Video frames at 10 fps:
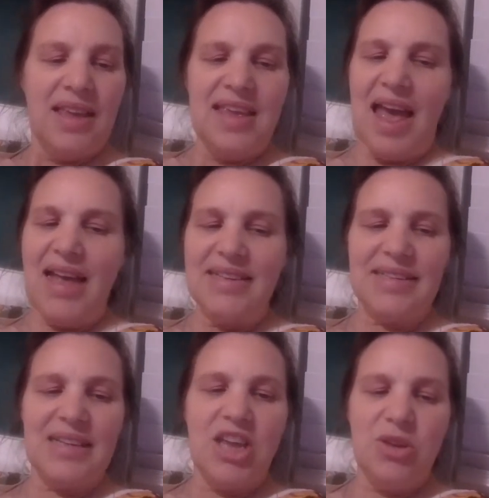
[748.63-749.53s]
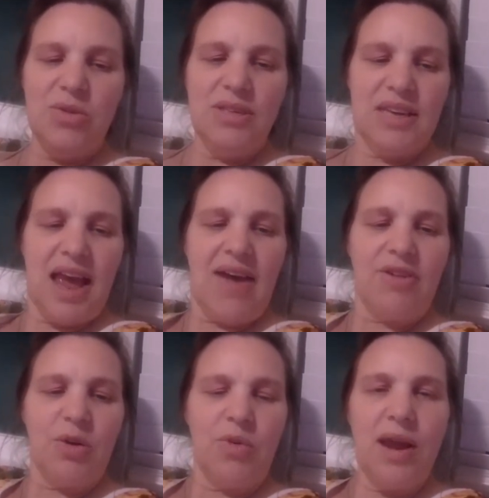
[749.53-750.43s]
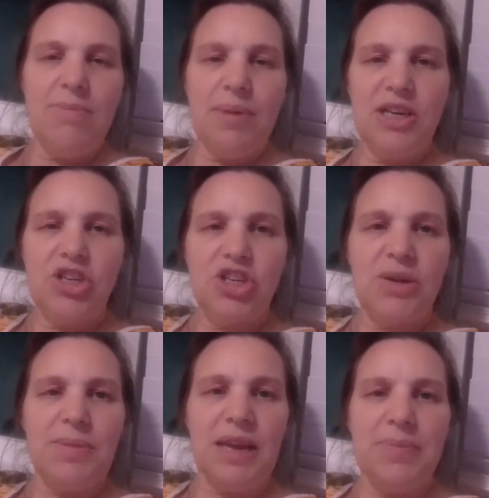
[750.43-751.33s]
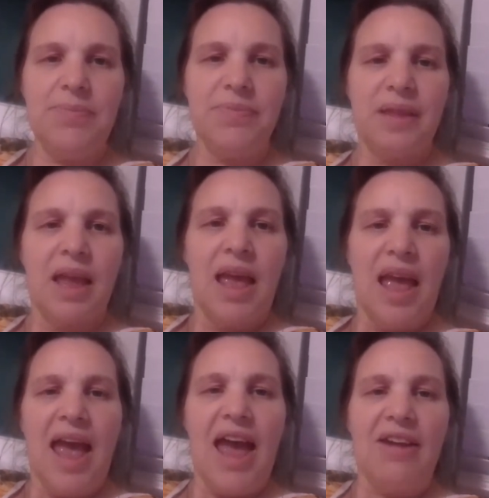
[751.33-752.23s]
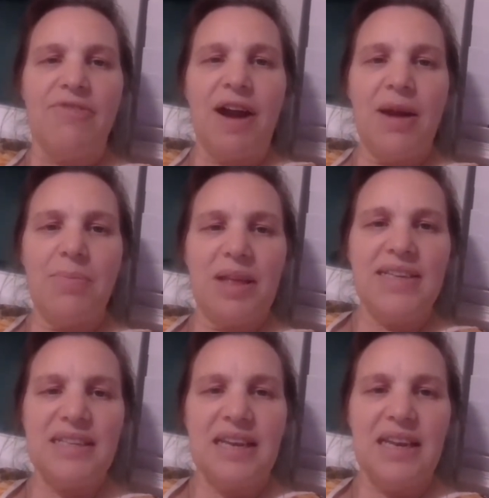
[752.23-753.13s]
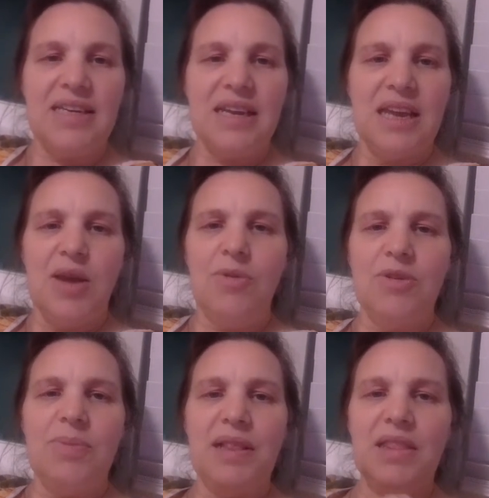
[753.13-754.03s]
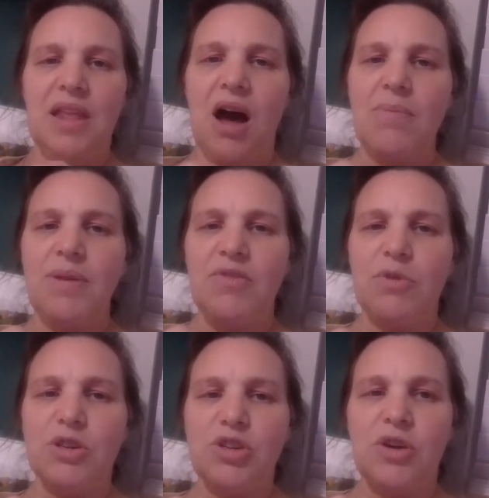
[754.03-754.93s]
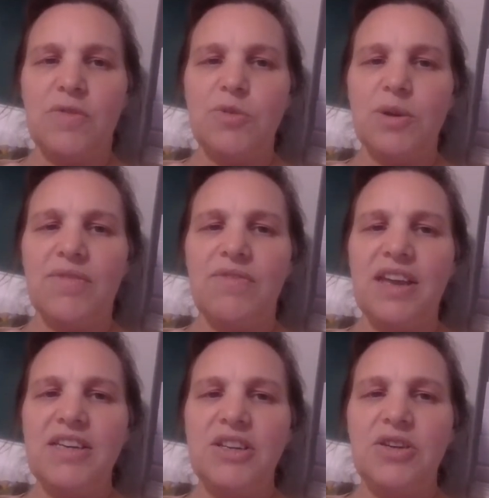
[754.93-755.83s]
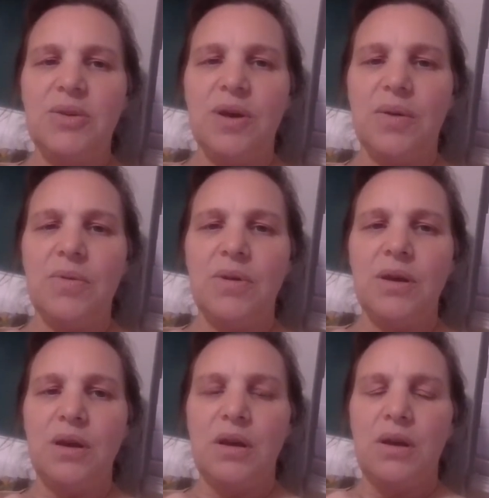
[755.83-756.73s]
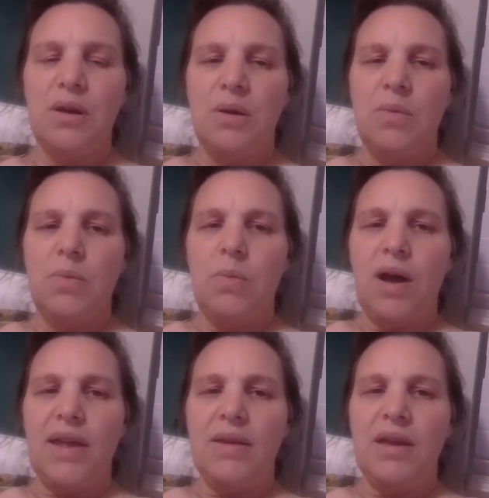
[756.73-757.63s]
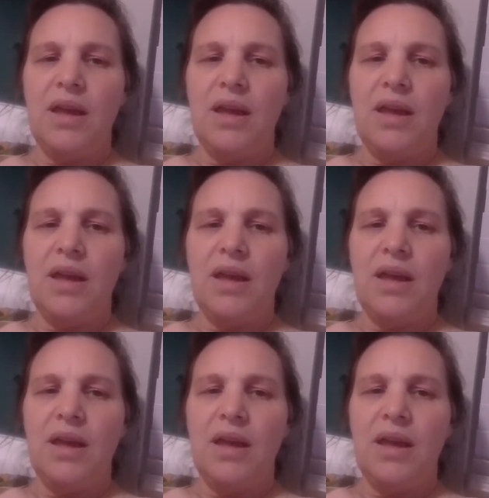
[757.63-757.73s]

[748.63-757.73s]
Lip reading: "Yes, it used to have a great big chimney and a fireplace in it. It was built long before stoves were invented, you know." "Why,